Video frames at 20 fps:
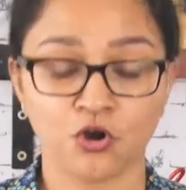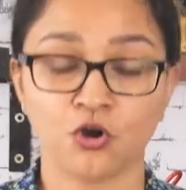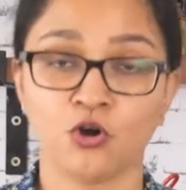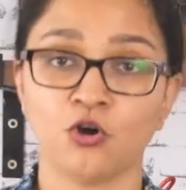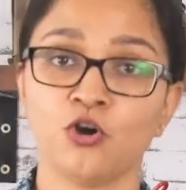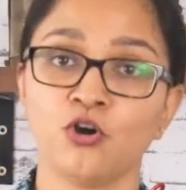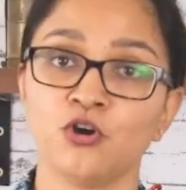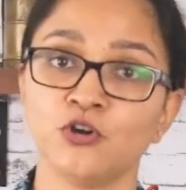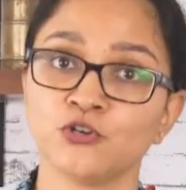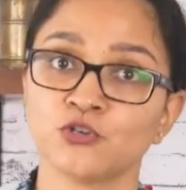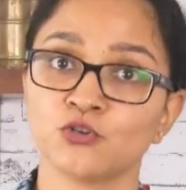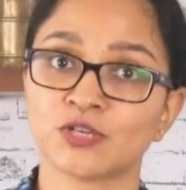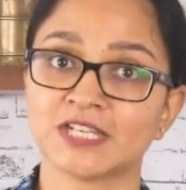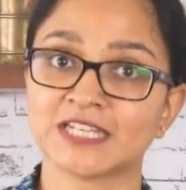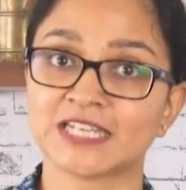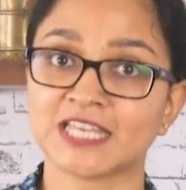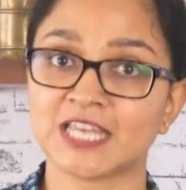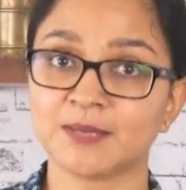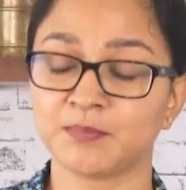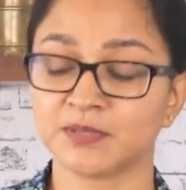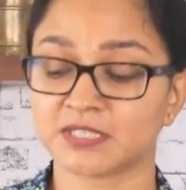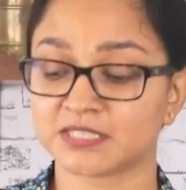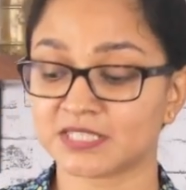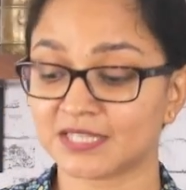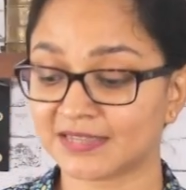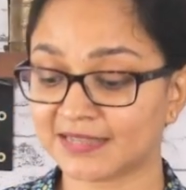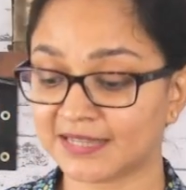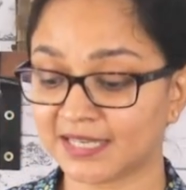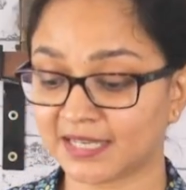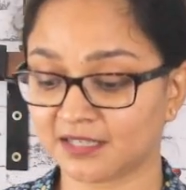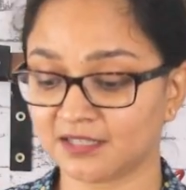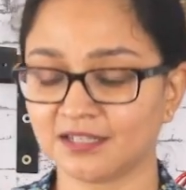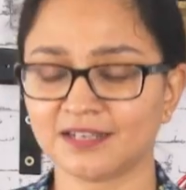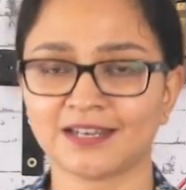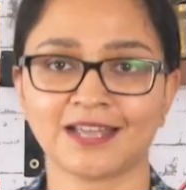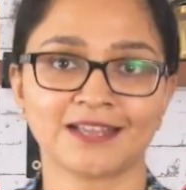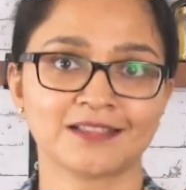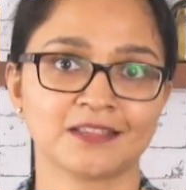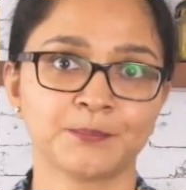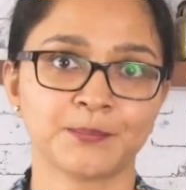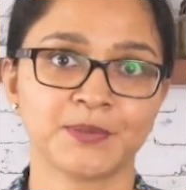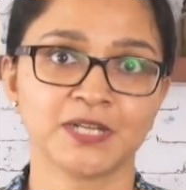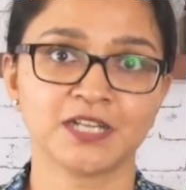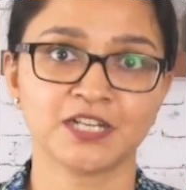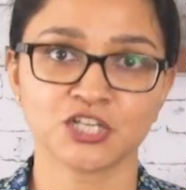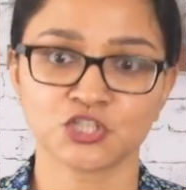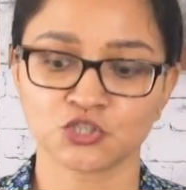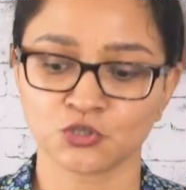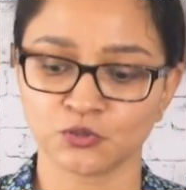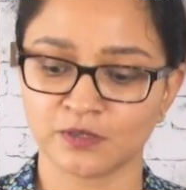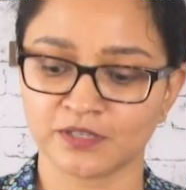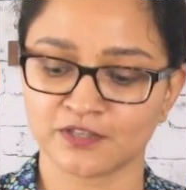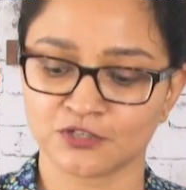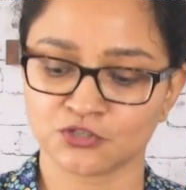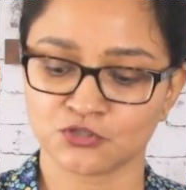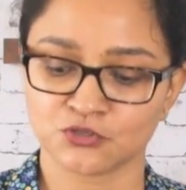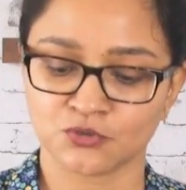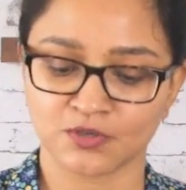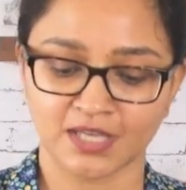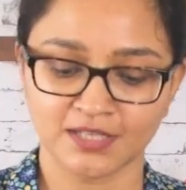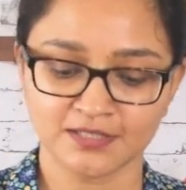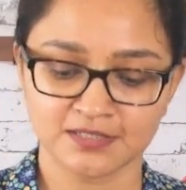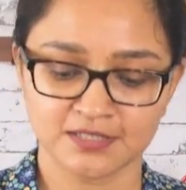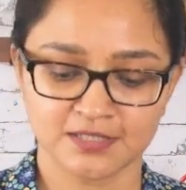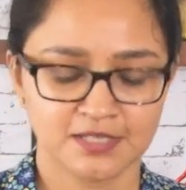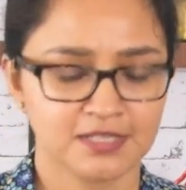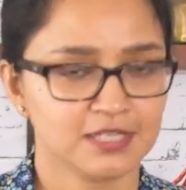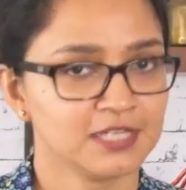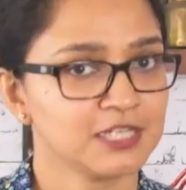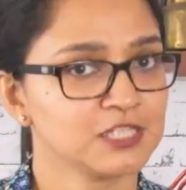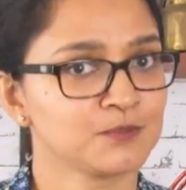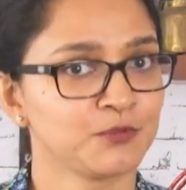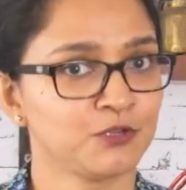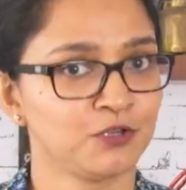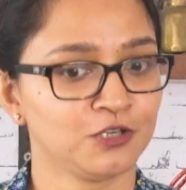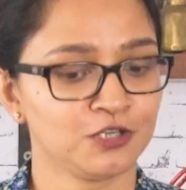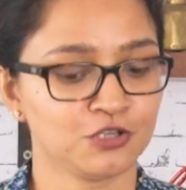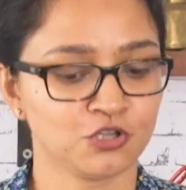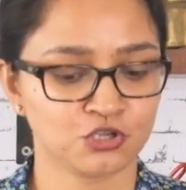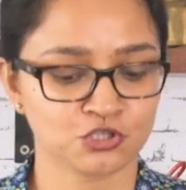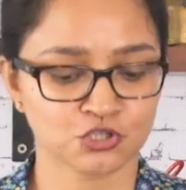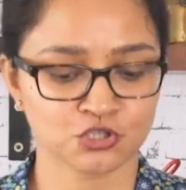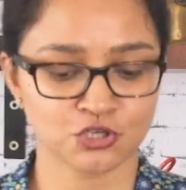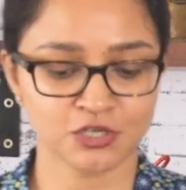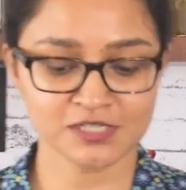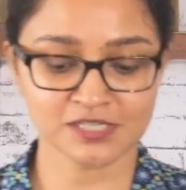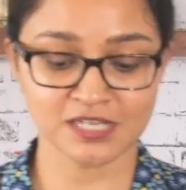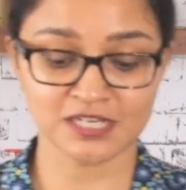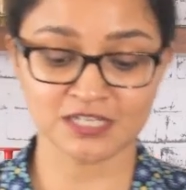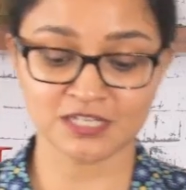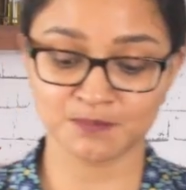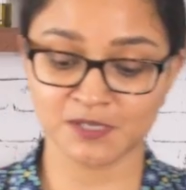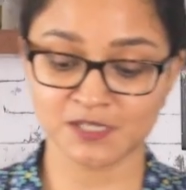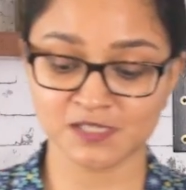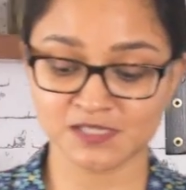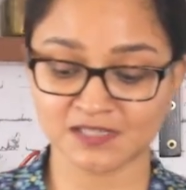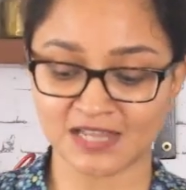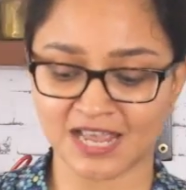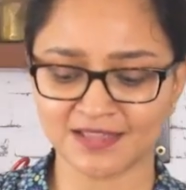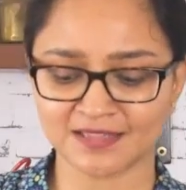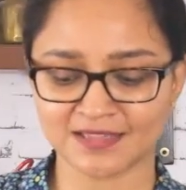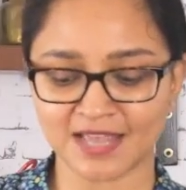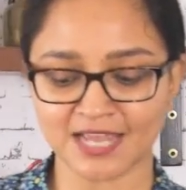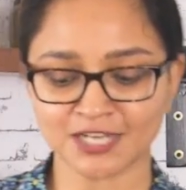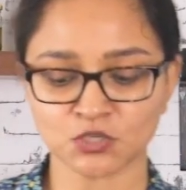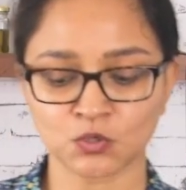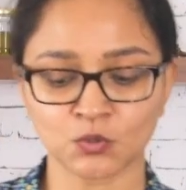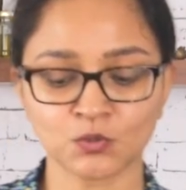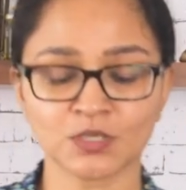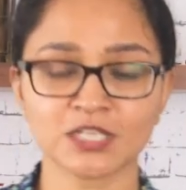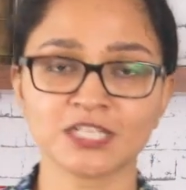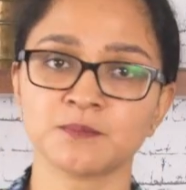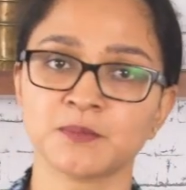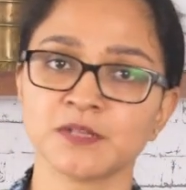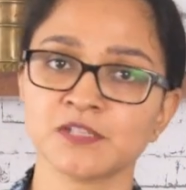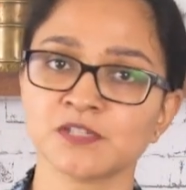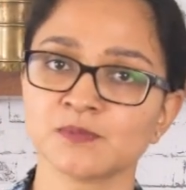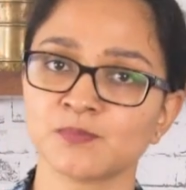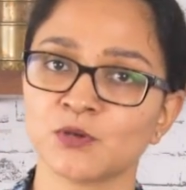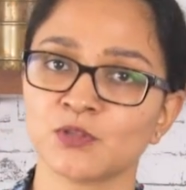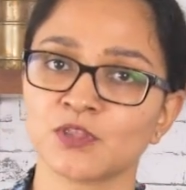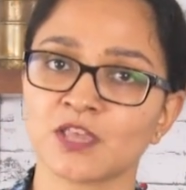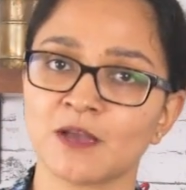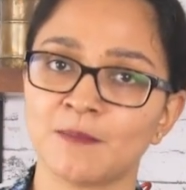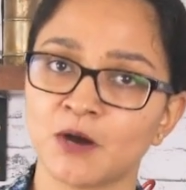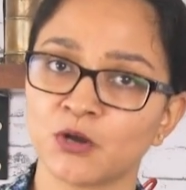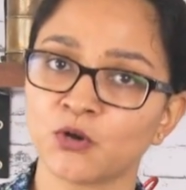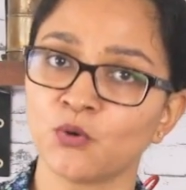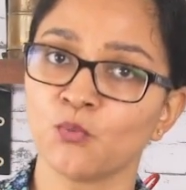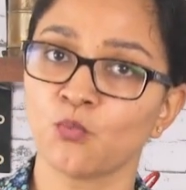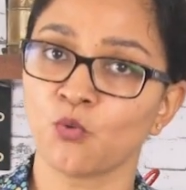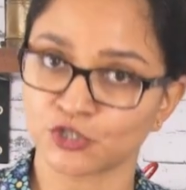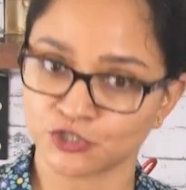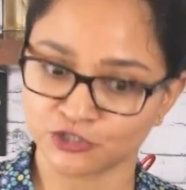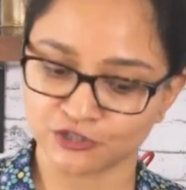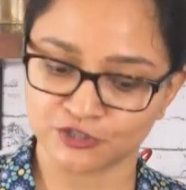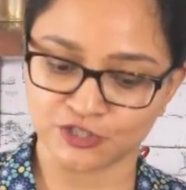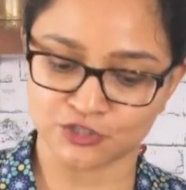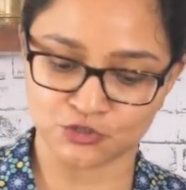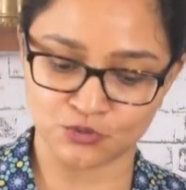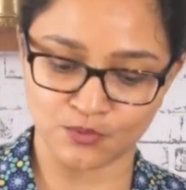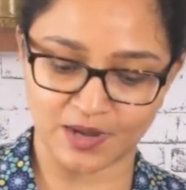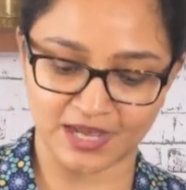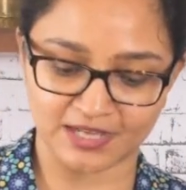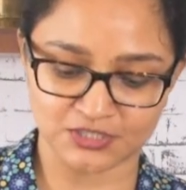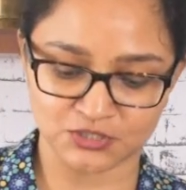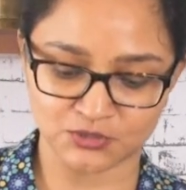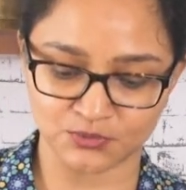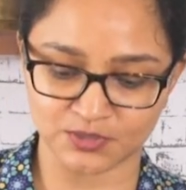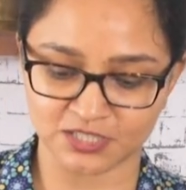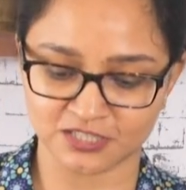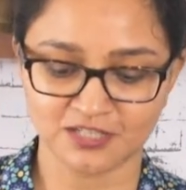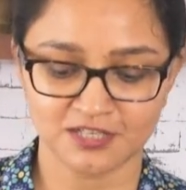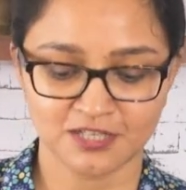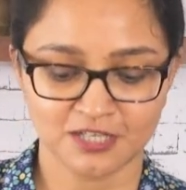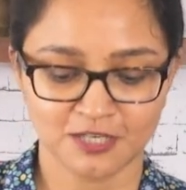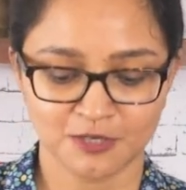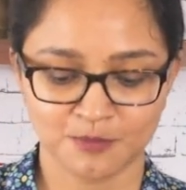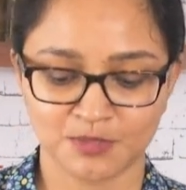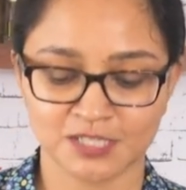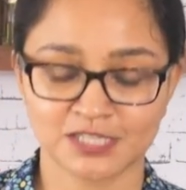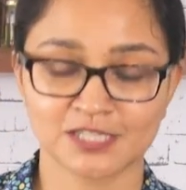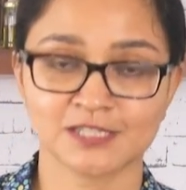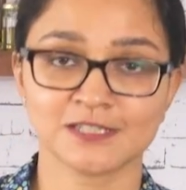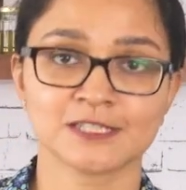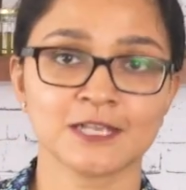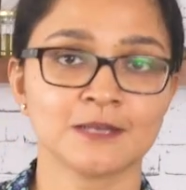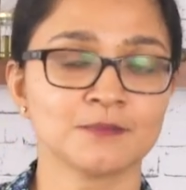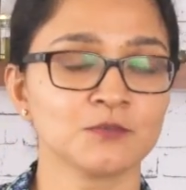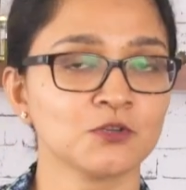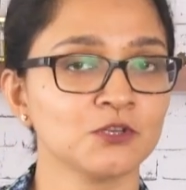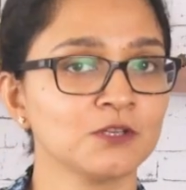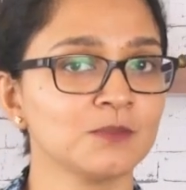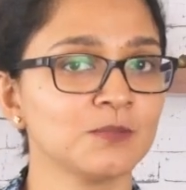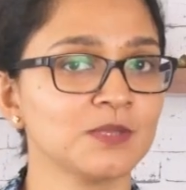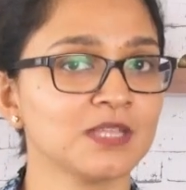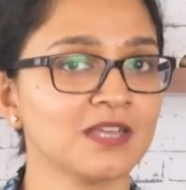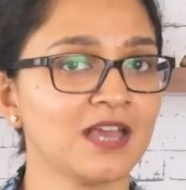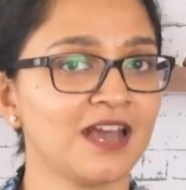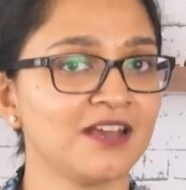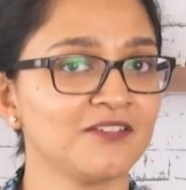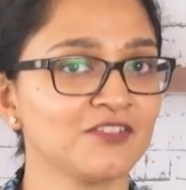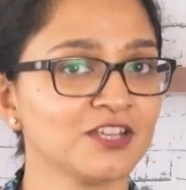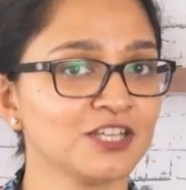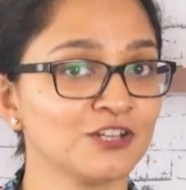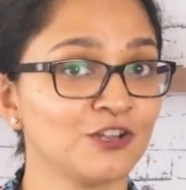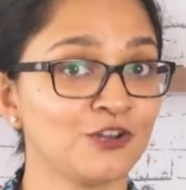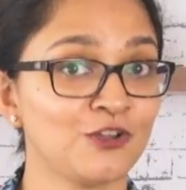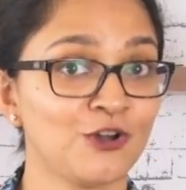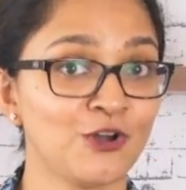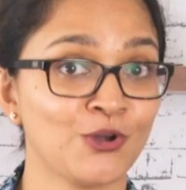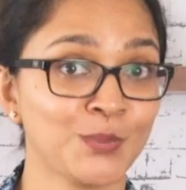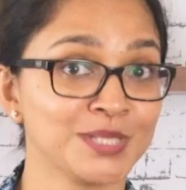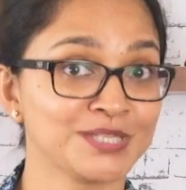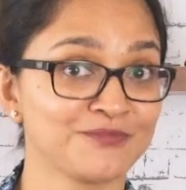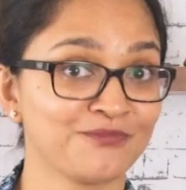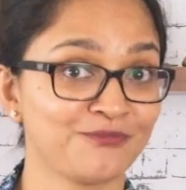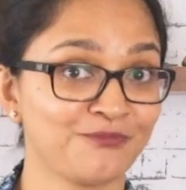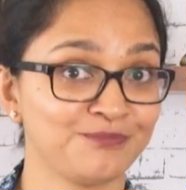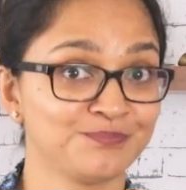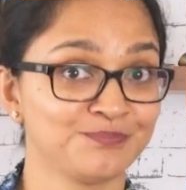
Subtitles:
or you can keep it thick like the pindi chole that you get. It's purely your choice and that only depends upon the amount of water that you add to it. But since I'm going to be having it along with